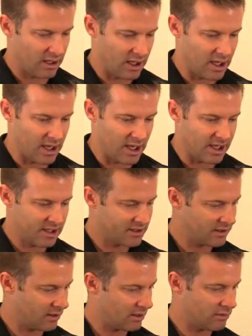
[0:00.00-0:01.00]
And I
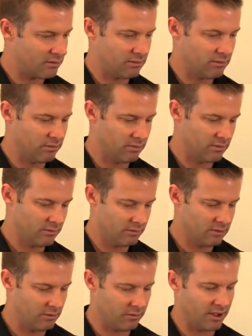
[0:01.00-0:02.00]
guess,
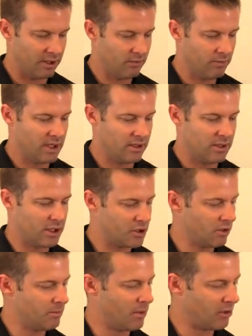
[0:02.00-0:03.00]
really, well, I'll show
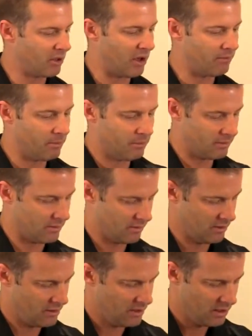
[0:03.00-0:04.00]
you both of them,
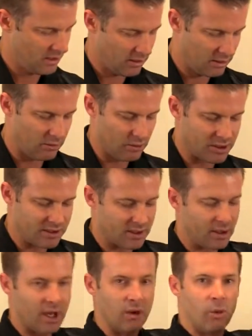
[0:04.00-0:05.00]
and we'll just
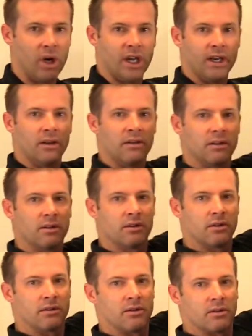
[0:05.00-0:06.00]
look at one.
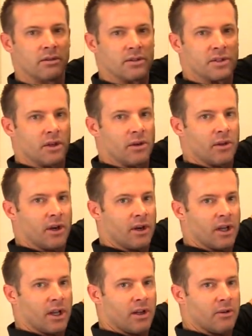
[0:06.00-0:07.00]
So there
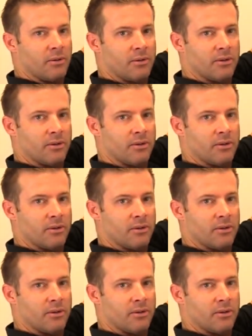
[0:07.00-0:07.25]
you go.